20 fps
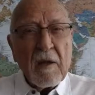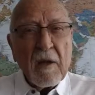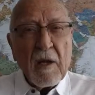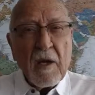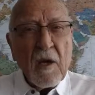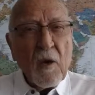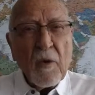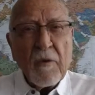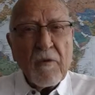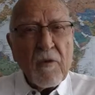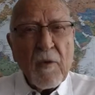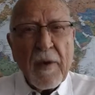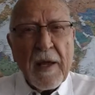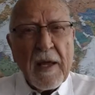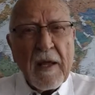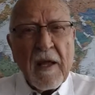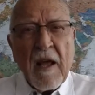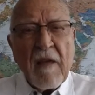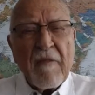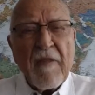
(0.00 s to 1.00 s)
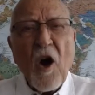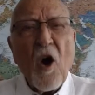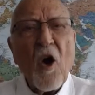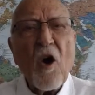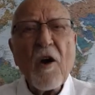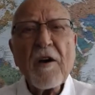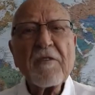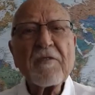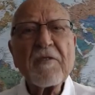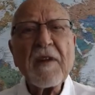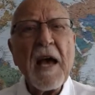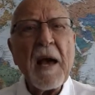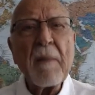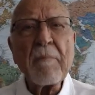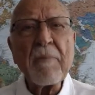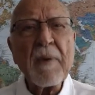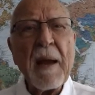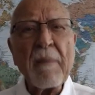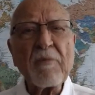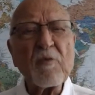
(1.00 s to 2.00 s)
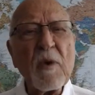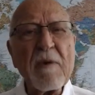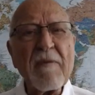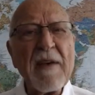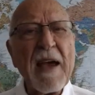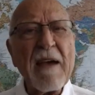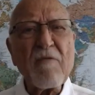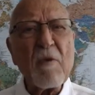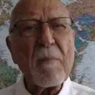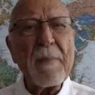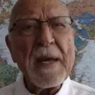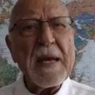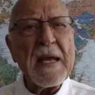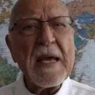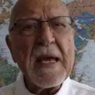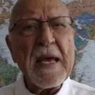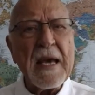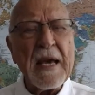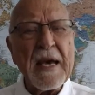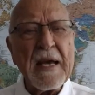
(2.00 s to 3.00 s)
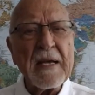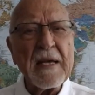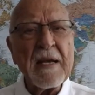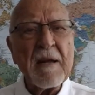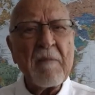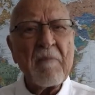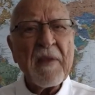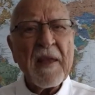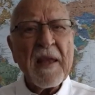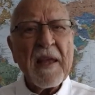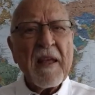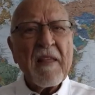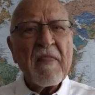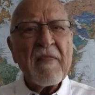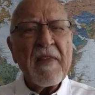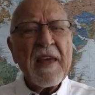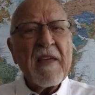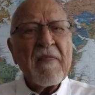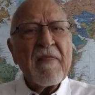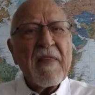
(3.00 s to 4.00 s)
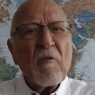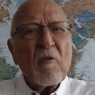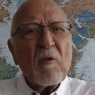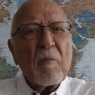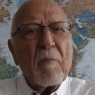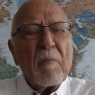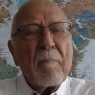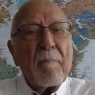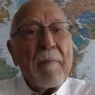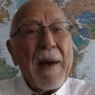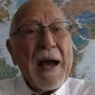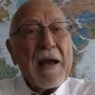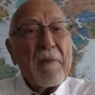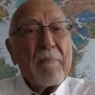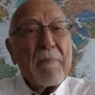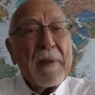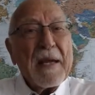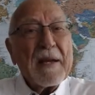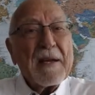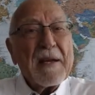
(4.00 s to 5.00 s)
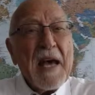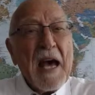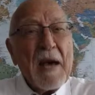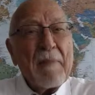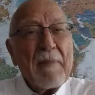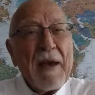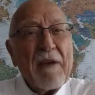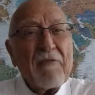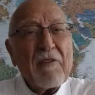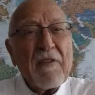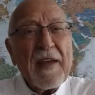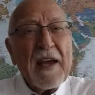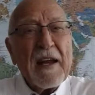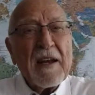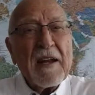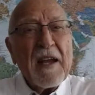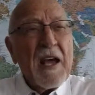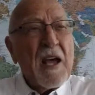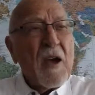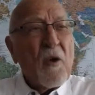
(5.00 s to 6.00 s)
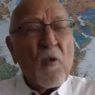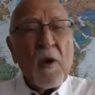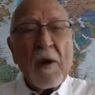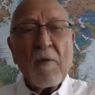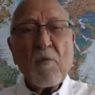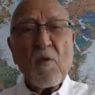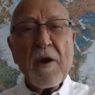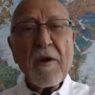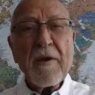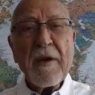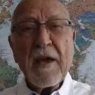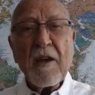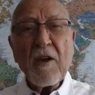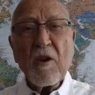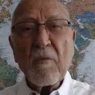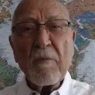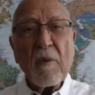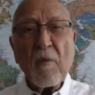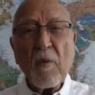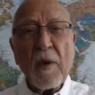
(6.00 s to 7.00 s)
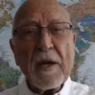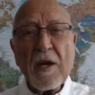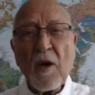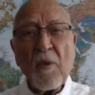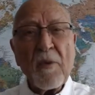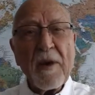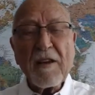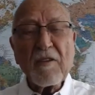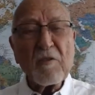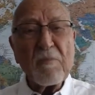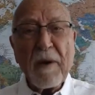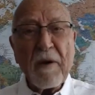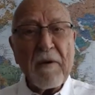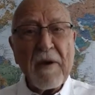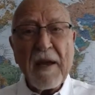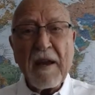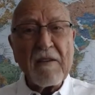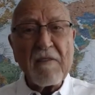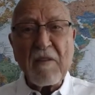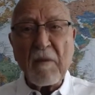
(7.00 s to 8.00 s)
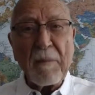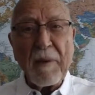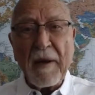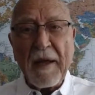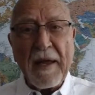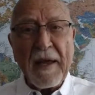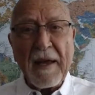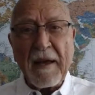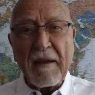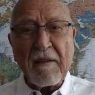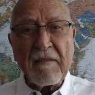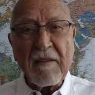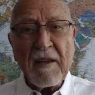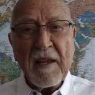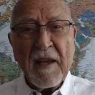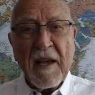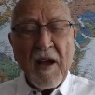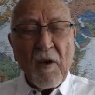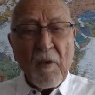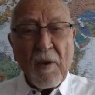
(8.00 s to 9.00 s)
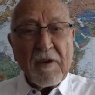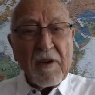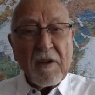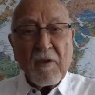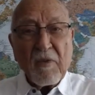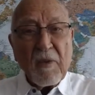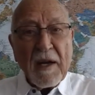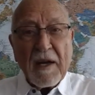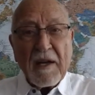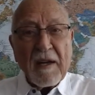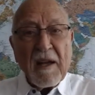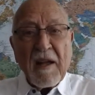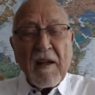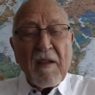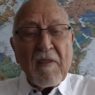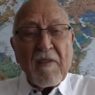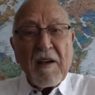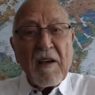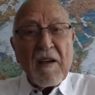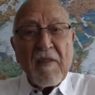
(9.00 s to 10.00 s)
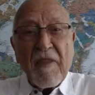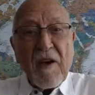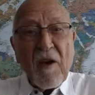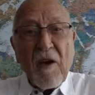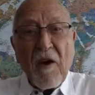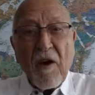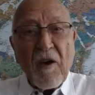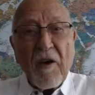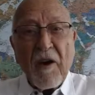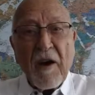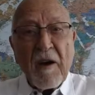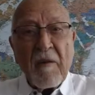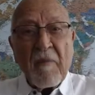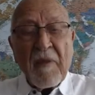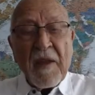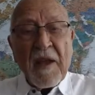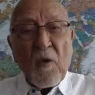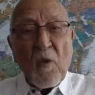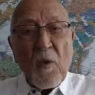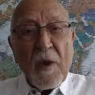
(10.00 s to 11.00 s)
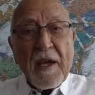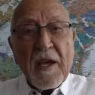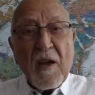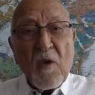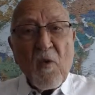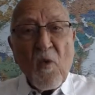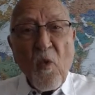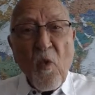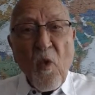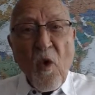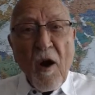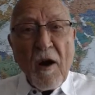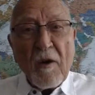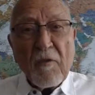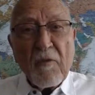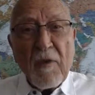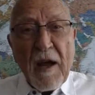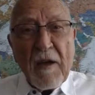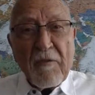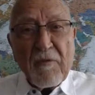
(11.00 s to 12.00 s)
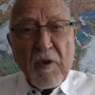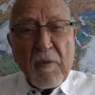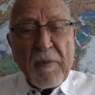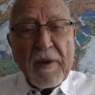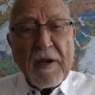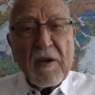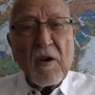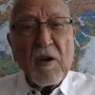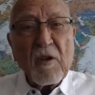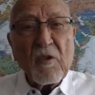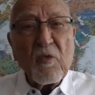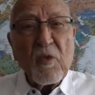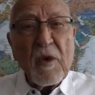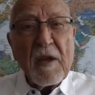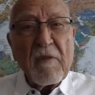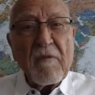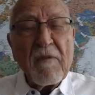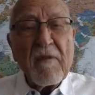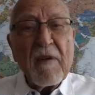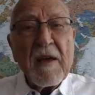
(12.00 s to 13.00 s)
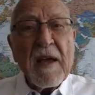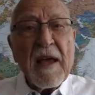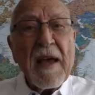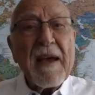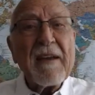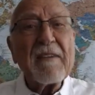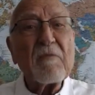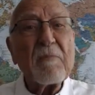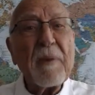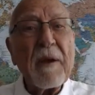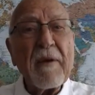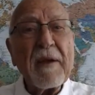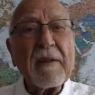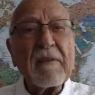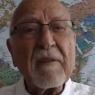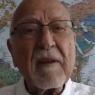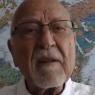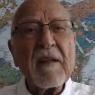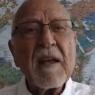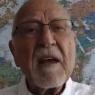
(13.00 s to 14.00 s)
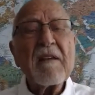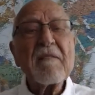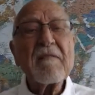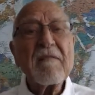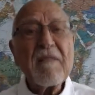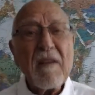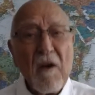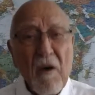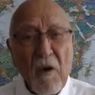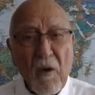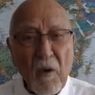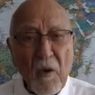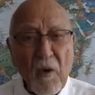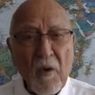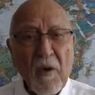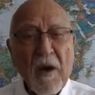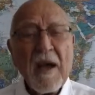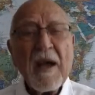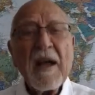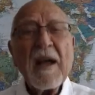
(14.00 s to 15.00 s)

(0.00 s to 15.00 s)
go through the hardest time perhaps we've ever been in, then might be a time after that when we're here, but we don't experience the plagues, which is what the horror. We can walk right through because we've experienced it. So,